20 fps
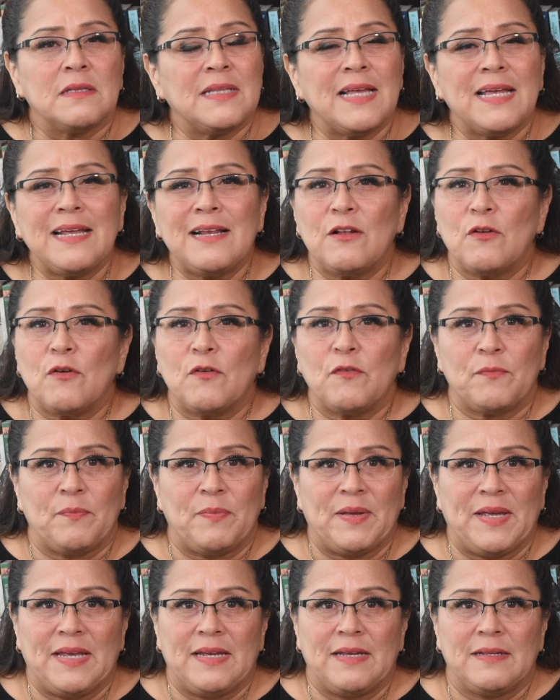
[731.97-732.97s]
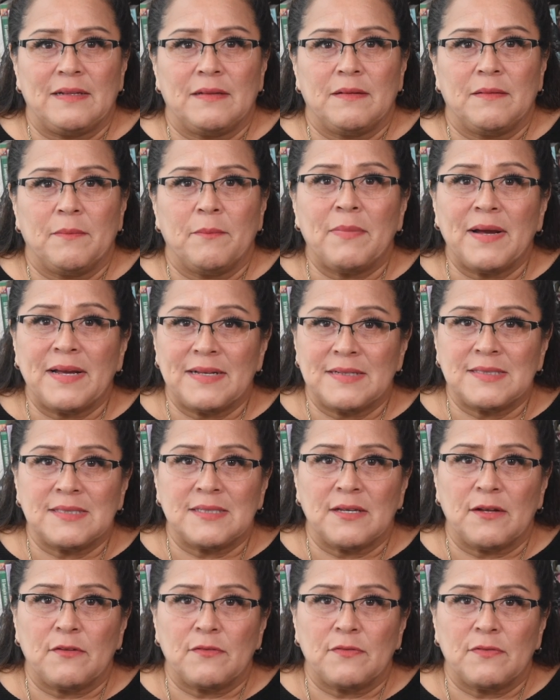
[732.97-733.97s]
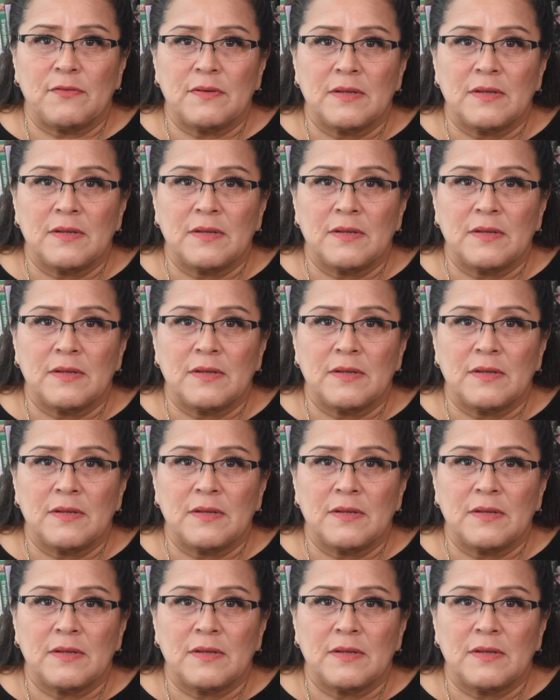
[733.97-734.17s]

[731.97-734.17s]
They love pain by itself.